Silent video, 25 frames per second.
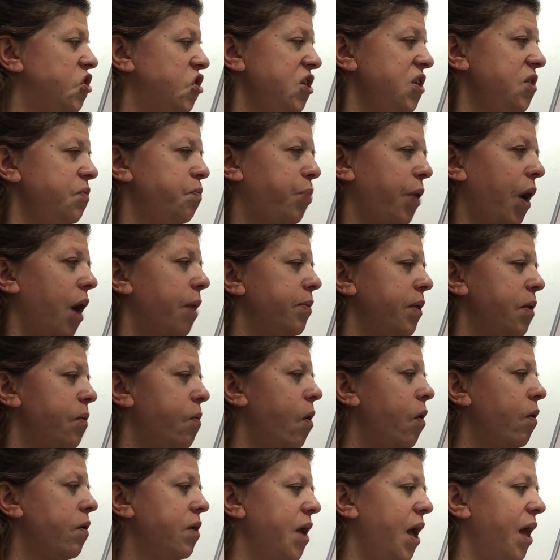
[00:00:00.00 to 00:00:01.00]
She probably
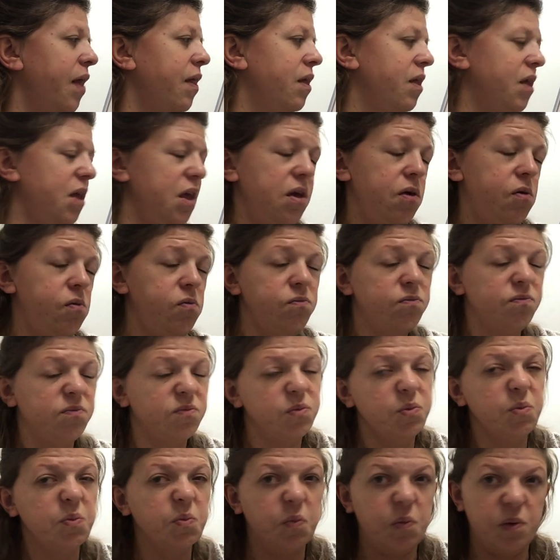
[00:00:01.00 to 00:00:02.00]
won't yell at you.
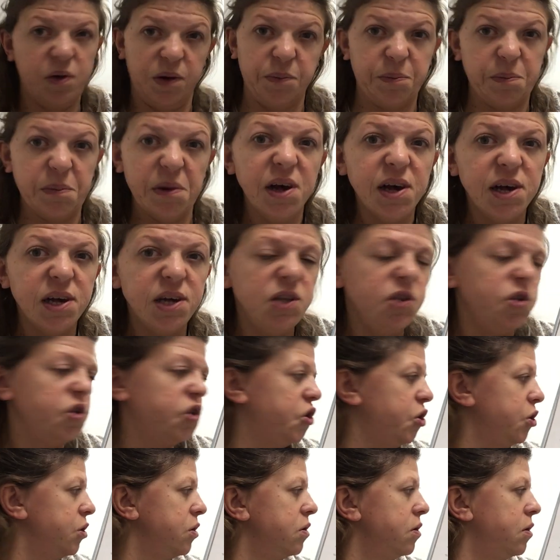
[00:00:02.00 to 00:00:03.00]
Well,
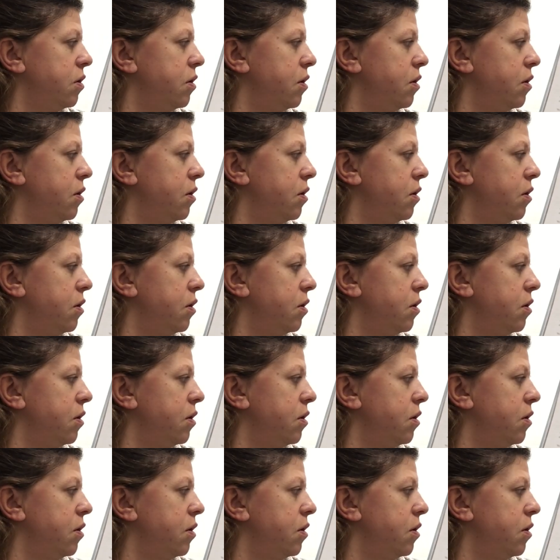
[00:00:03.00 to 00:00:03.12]
much.